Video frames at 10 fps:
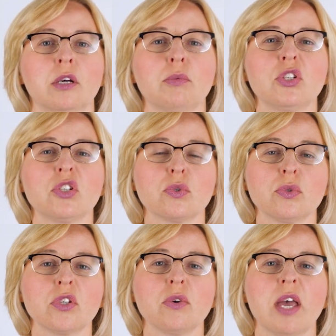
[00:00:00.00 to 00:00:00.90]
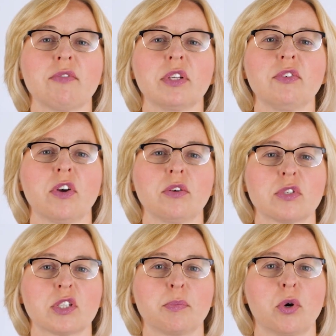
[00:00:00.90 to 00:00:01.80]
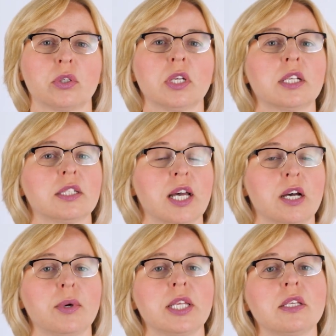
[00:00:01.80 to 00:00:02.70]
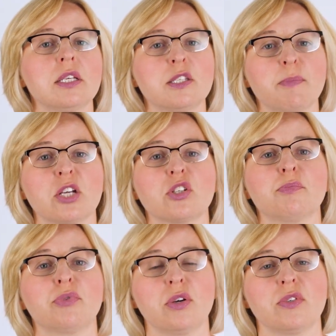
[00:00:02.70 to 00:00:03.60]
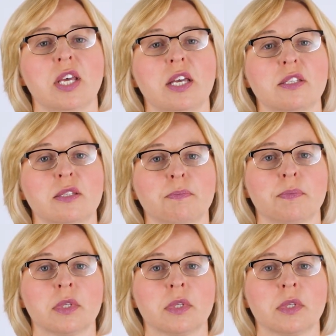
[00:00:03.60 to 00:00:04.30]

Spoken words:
which is also heavily focused upon now in the inspection process.